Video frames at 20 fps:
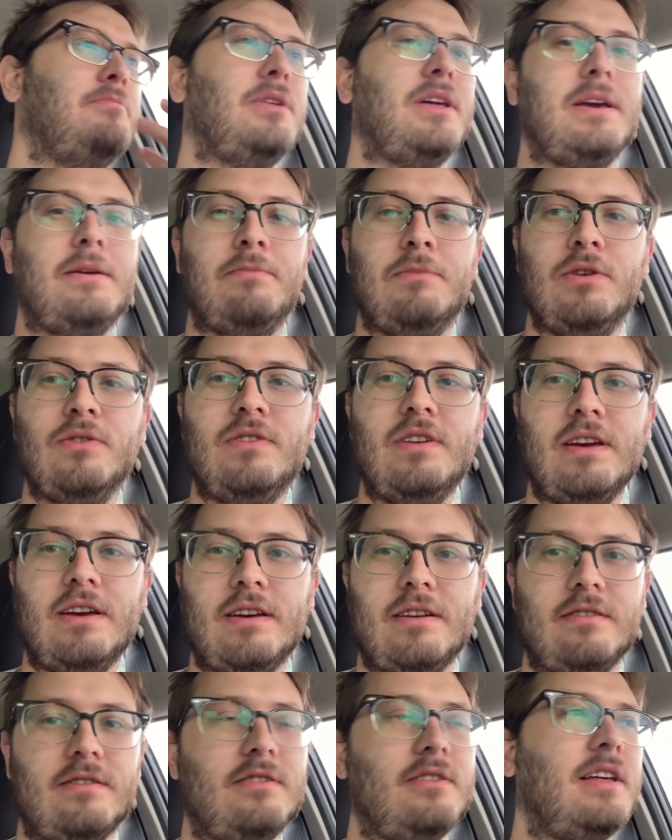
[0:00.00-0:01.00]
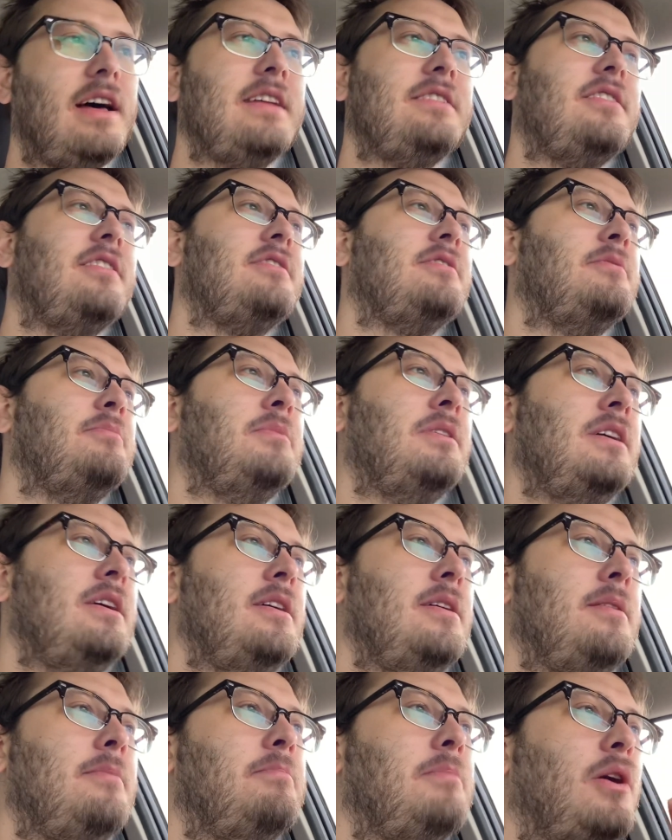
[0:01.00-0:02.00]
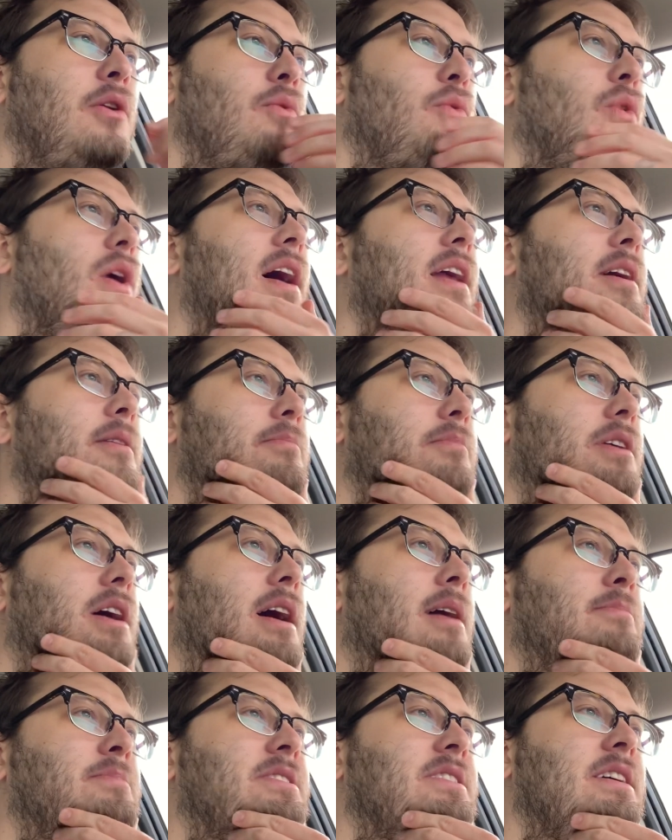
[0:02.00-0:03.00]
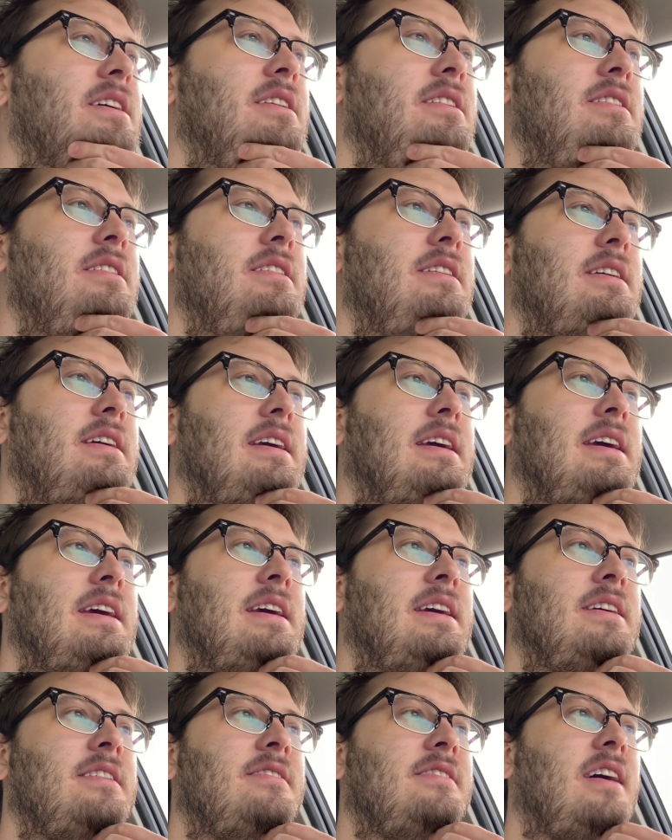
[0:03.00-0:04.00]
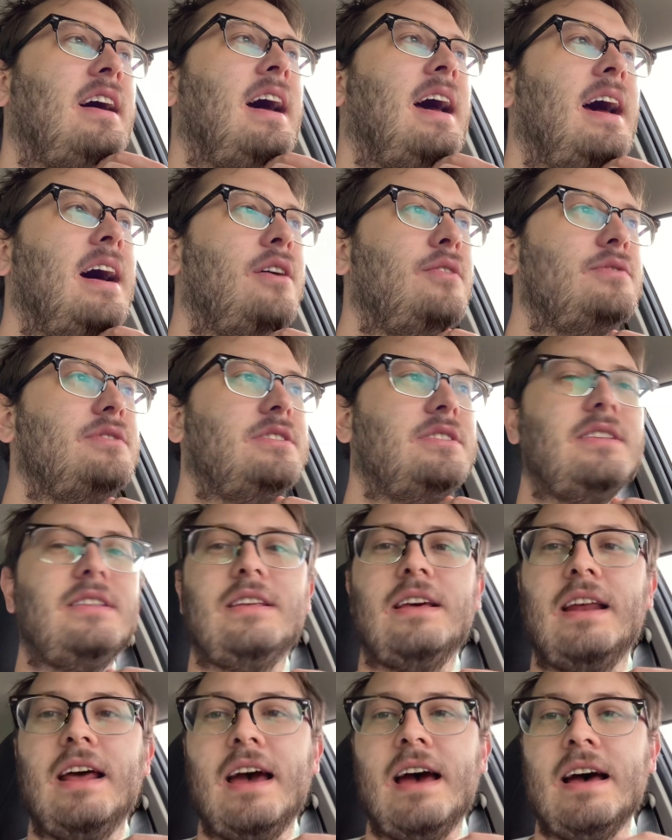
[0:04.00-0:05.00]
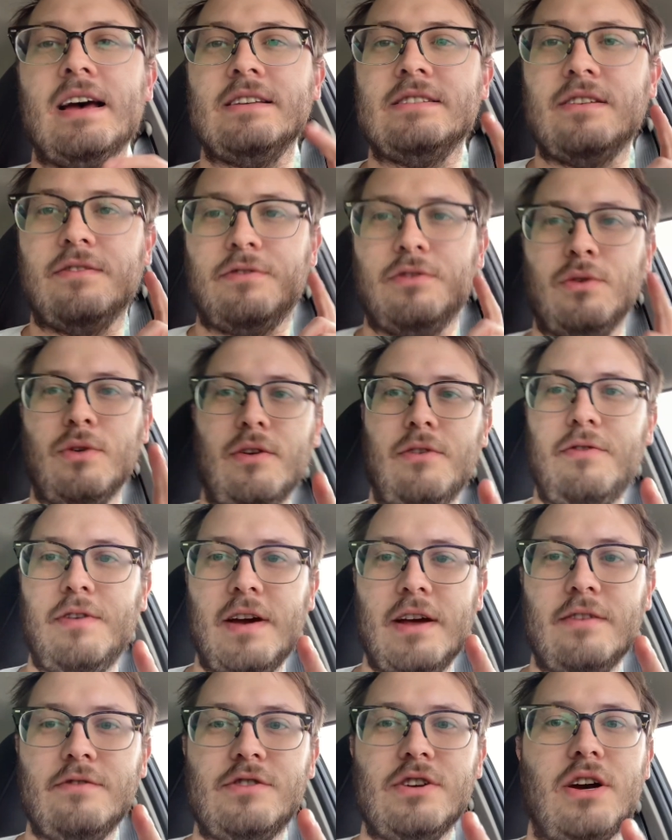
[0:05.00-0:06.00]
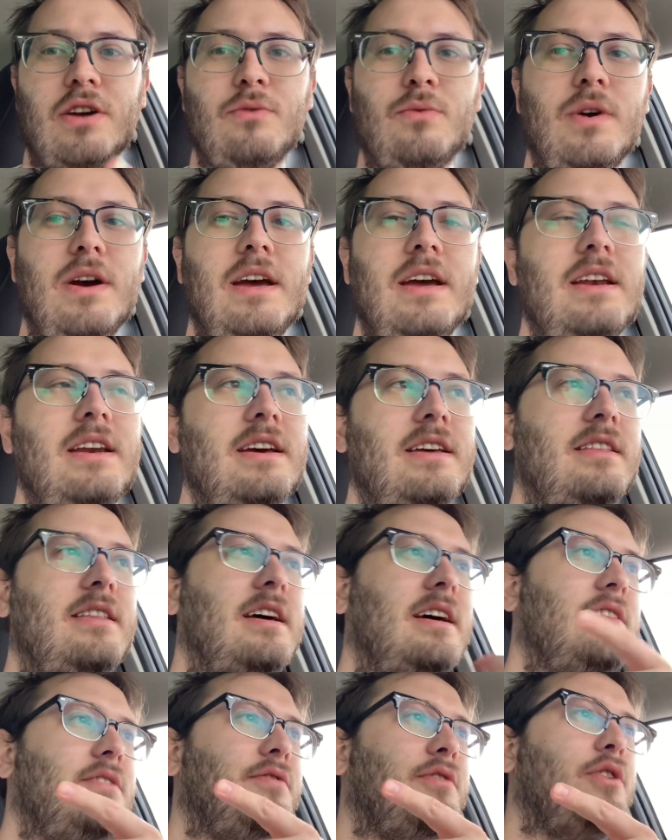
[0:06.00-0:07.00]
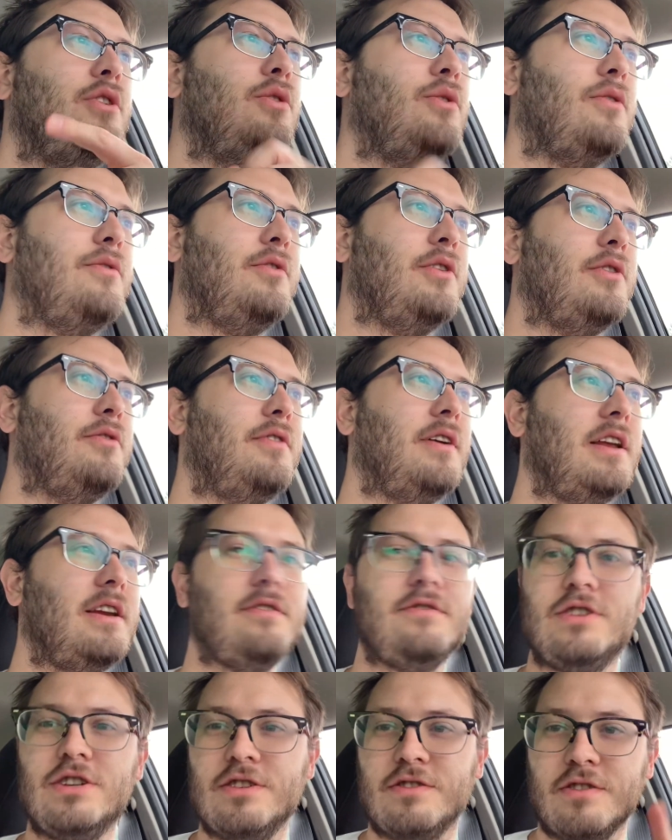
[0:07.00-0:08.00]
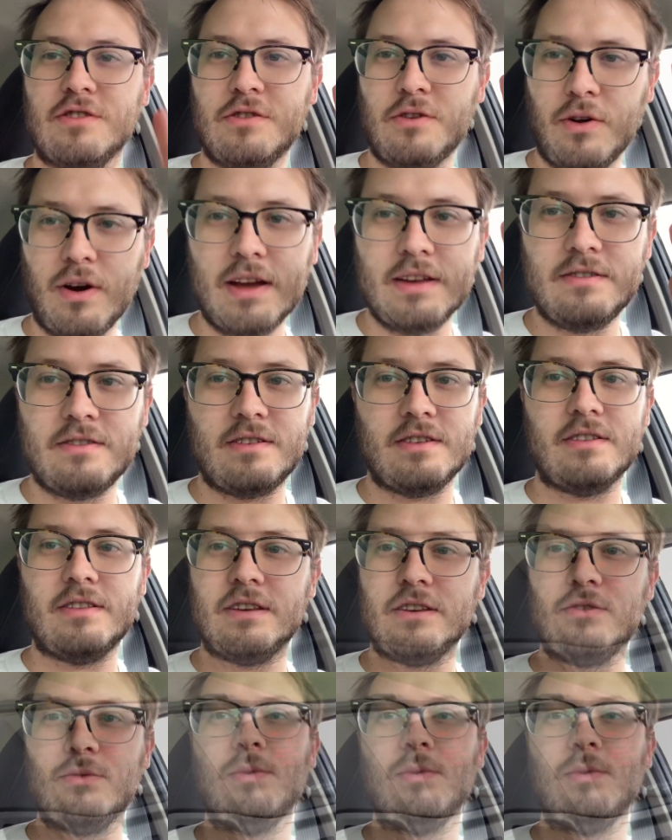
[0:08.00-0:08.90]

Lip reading: playing music, so that's awesome. But right up Dobson is a house that has, if you're a fan of John Wayne, that's for you. If you're a fan of Jesus Christ, this